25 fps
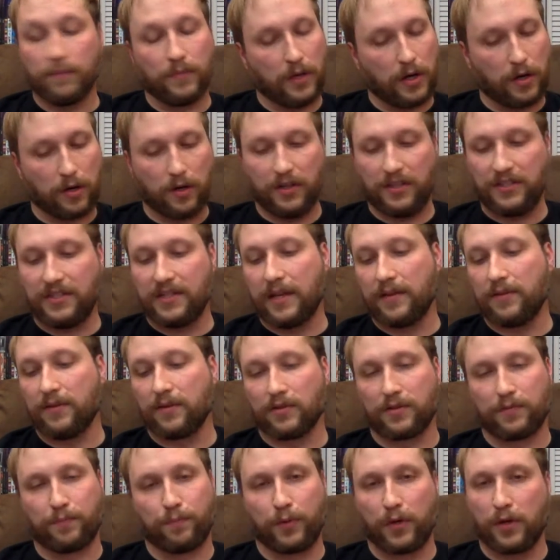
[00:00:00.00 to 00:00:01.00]
I already said
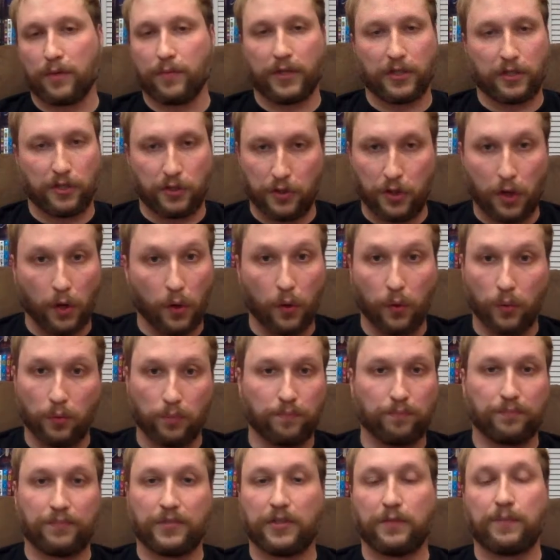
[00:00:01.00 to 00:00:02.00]
there's pretty much no
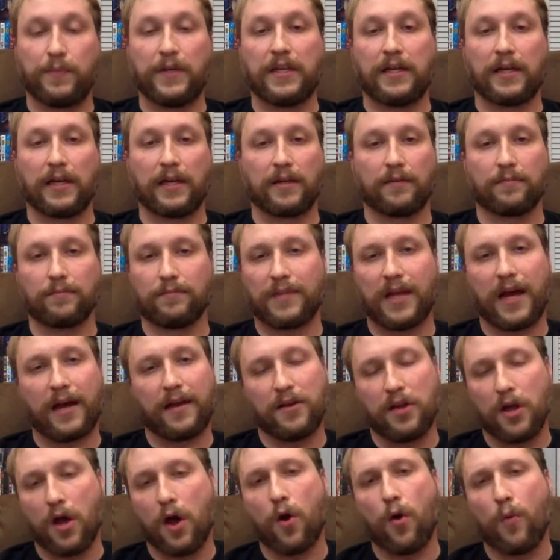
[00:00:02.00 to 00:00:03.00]
speaking,
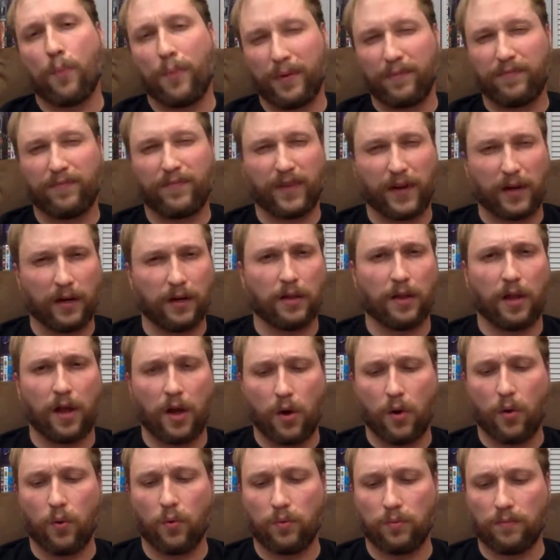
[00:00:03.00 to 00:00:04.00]
not no, but very
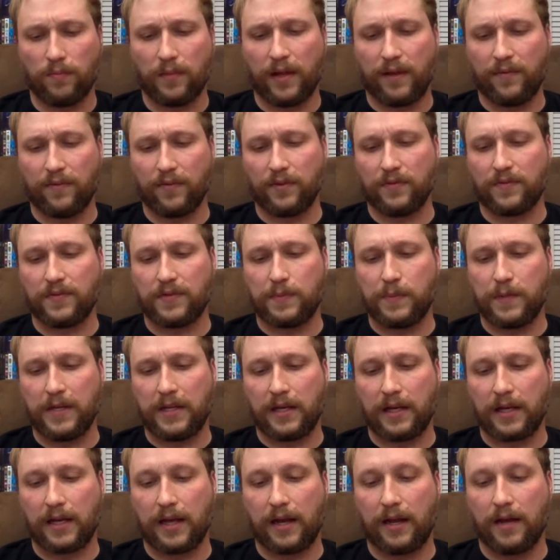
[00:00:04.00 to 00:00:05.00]
low level of
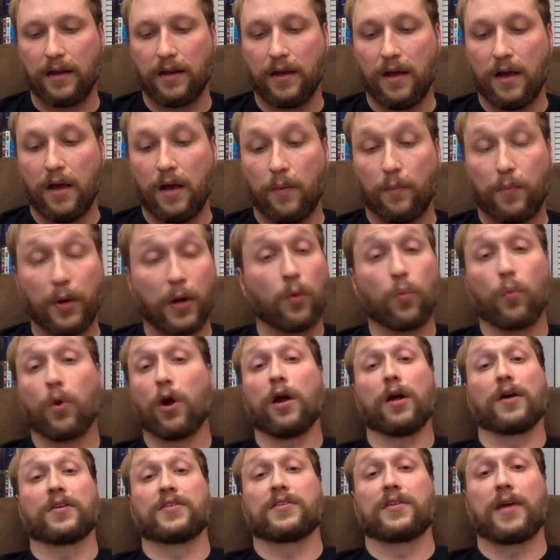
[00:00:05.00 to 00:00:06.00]
speaking in it, but it
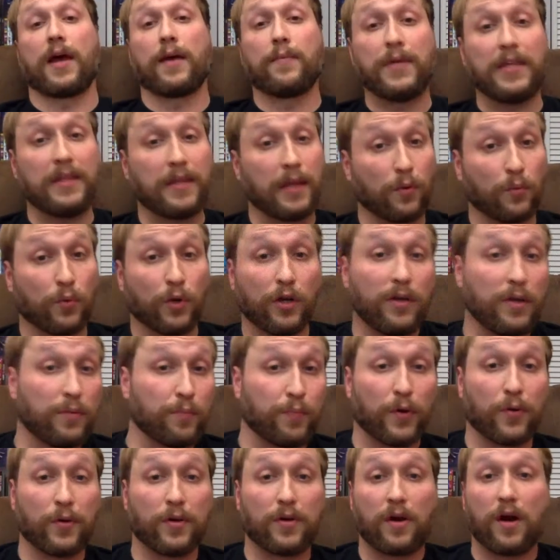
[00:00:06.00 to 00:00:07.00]
works. I mean, they really
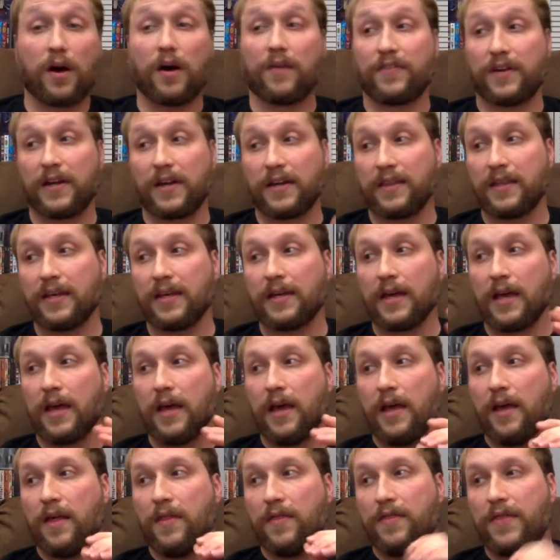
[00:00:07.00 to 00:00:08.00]
pulled it off, and I think
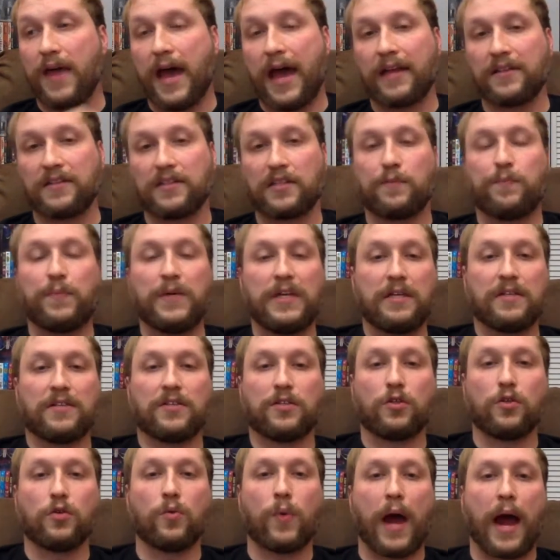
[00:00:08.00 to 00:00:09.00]
that speaks
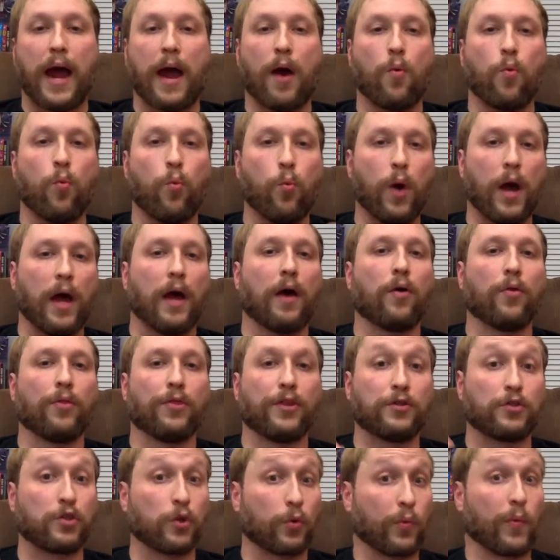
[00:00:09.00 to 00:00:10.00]
to how well
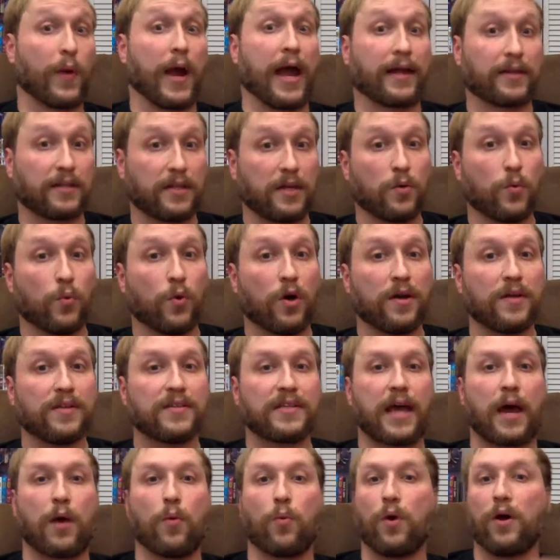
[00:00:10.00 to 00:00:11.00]
the directing was,
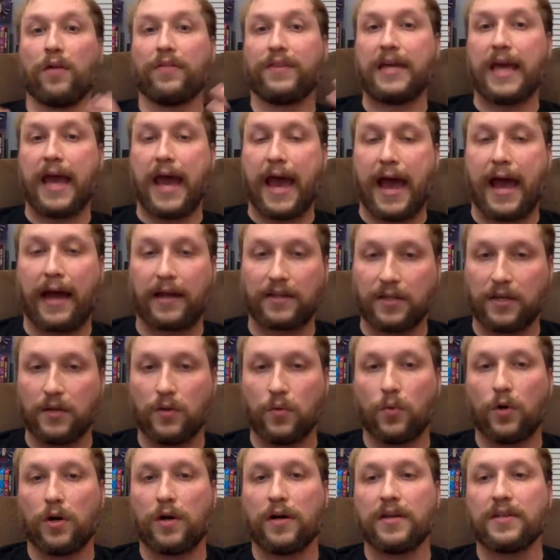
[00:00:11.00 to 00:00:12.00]
how well the
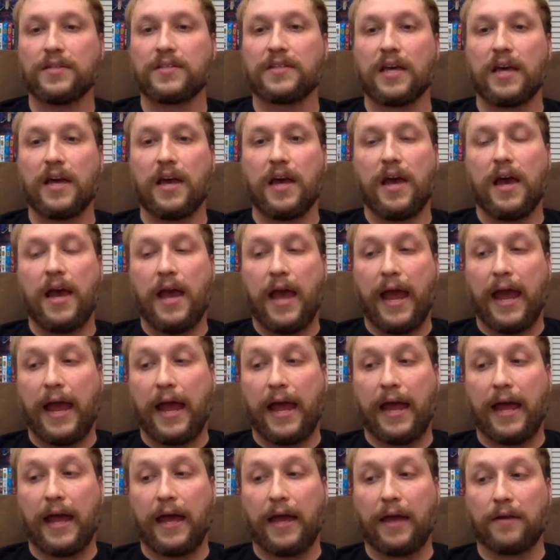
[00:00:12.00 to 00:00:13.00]
acting was,
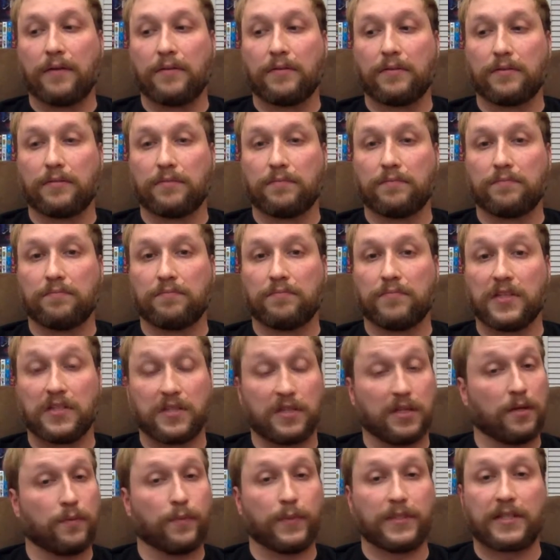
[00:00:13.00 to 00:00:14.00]
and the
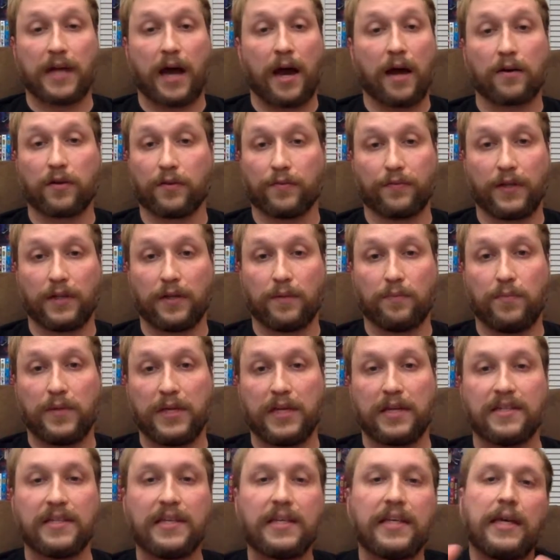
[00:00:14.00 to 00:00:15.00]
cinematography,
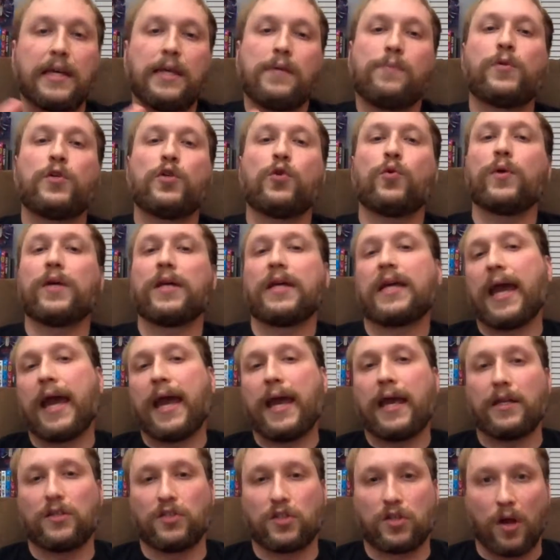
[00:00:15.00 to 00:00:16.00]
because it keeps you
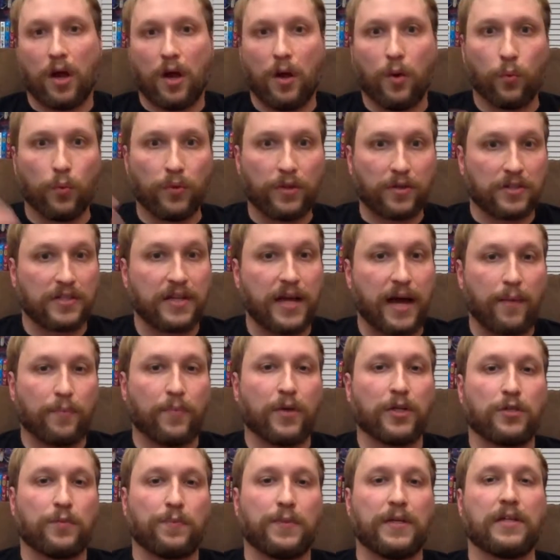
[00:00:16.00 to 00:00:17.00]
engaged when there's not
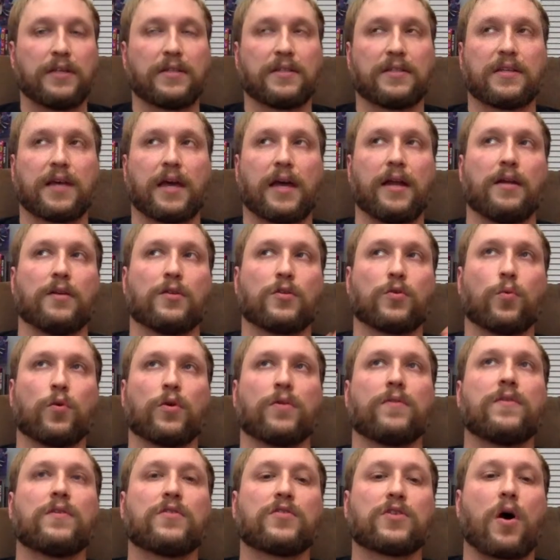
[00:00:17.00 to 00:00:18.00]
much being said. It's
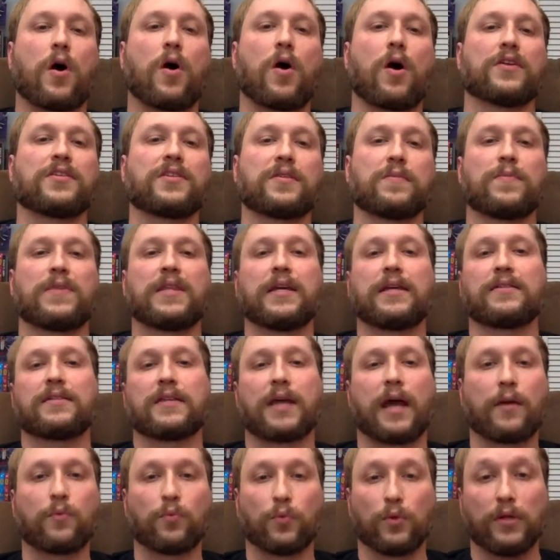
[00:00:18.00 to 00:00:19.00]
one of those awesome things
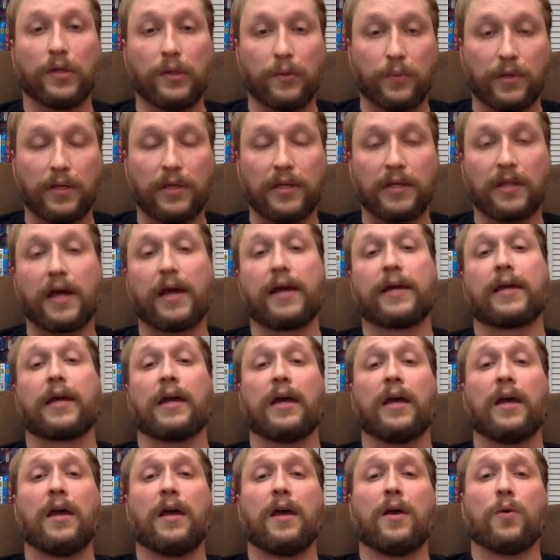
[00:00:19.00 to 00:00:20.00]
that I really, really like
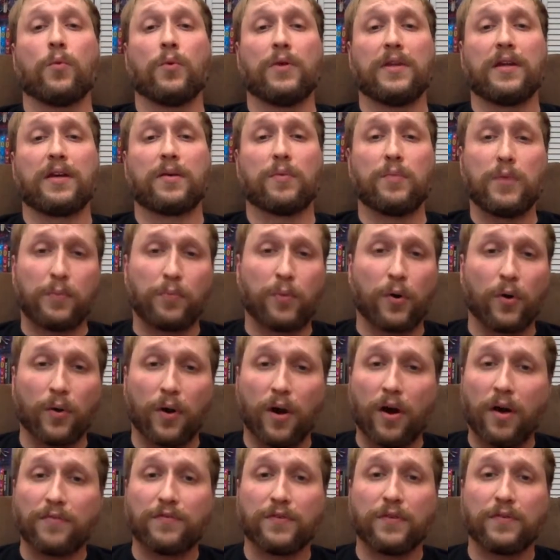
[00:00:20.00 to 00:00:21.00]
when they can be pulled
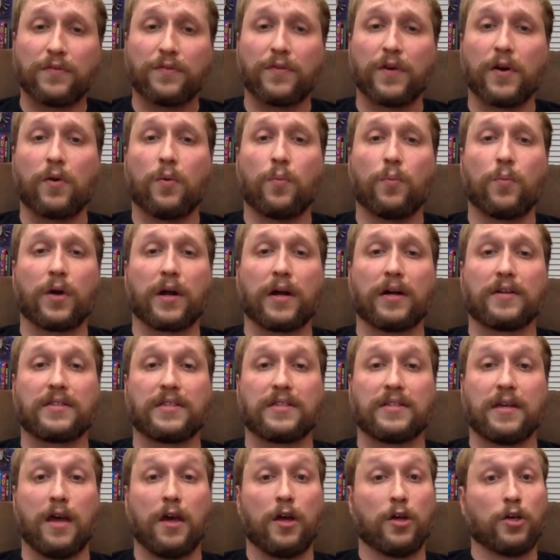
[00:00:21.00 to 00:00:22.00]
off in film, where
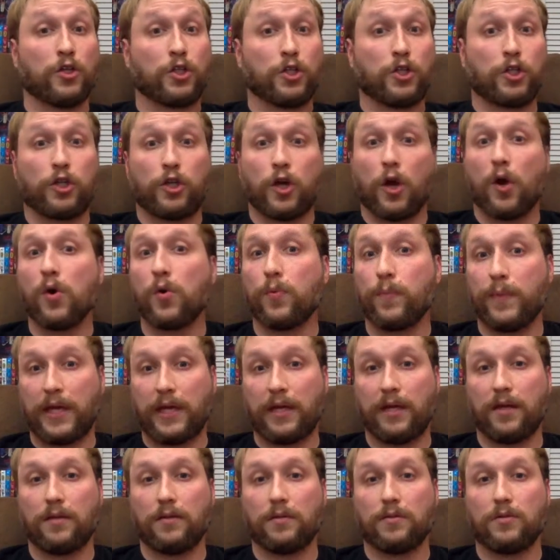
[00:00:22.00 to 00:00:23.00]
it's show
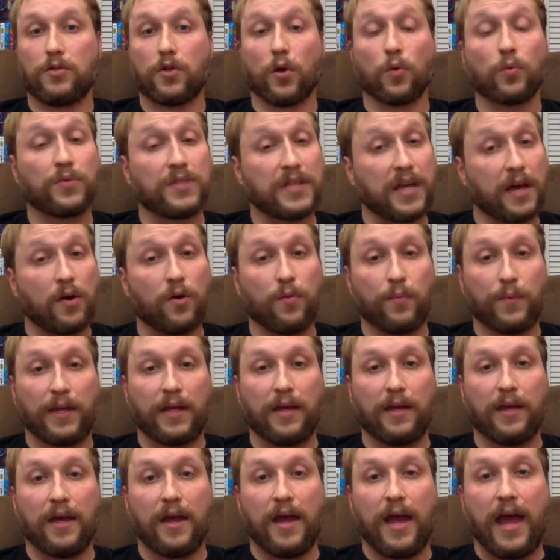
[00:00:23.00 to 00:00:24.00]
me, don't tell
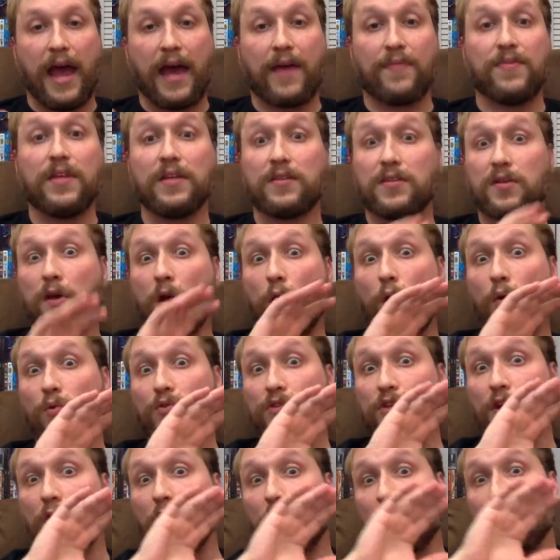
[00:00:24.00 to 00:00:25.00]
me. And this
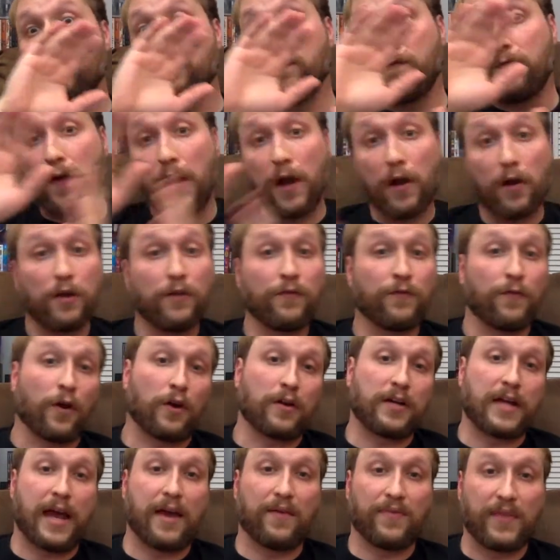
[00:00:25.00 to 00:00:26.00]
goes very
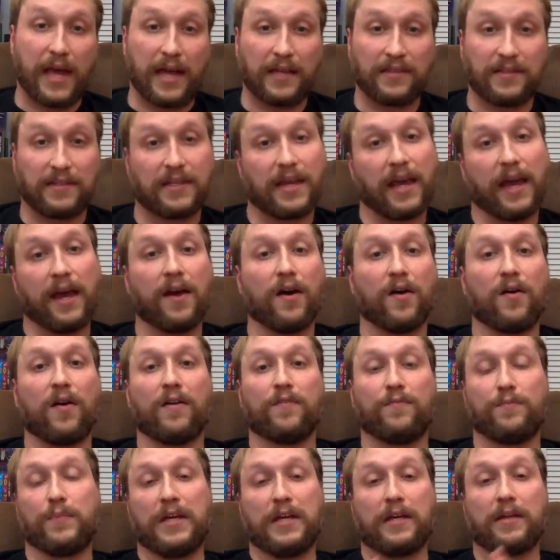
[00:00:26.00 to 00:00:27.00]
far down that scale
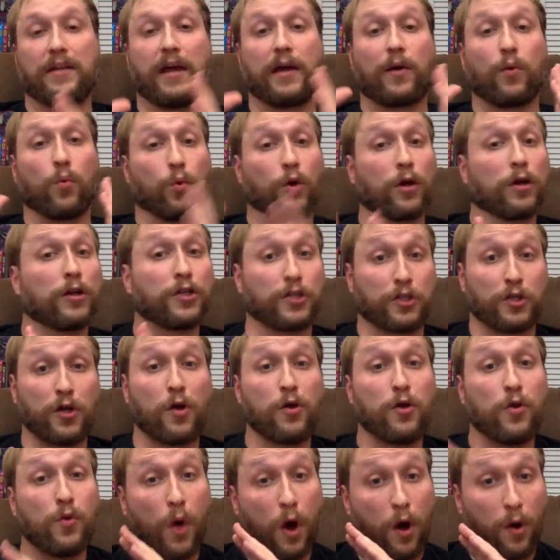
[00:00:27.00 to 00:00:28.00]
of being like, we're going to show
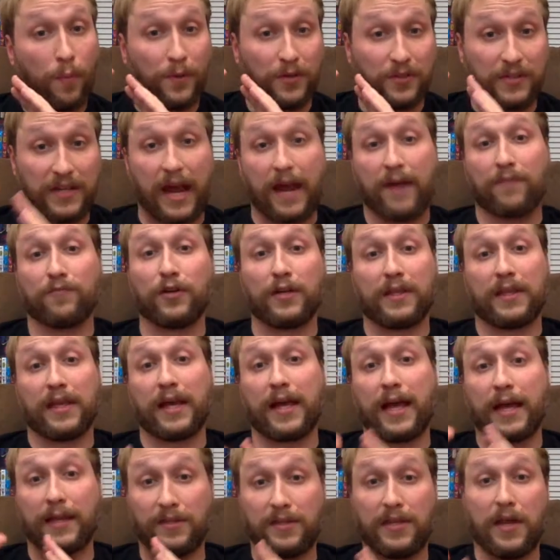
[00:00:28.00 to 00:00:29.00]
you almost
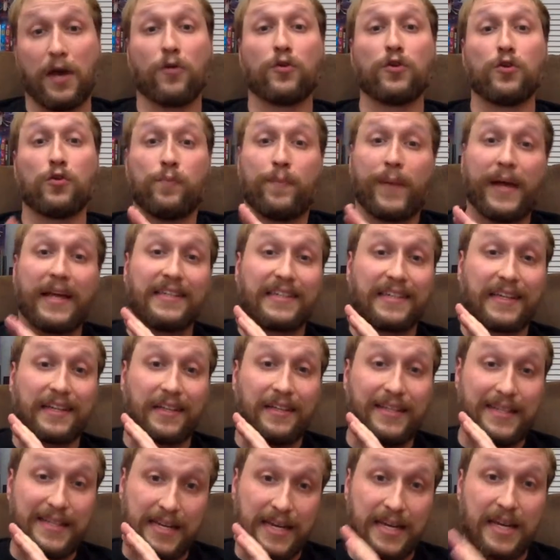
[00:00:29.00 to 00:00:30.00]
everything and tell you
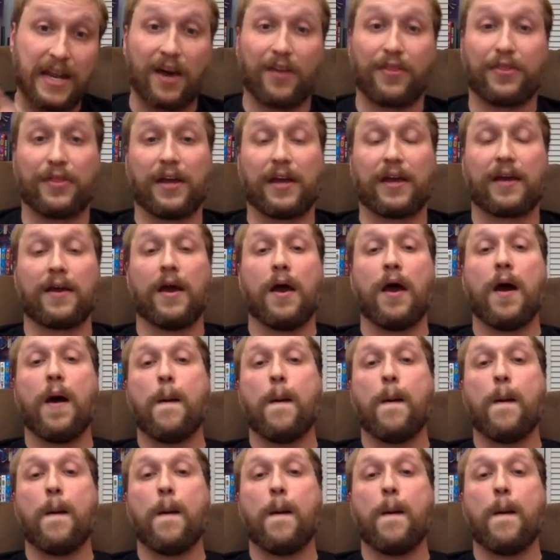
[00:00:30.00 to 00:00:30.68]
basically nothing.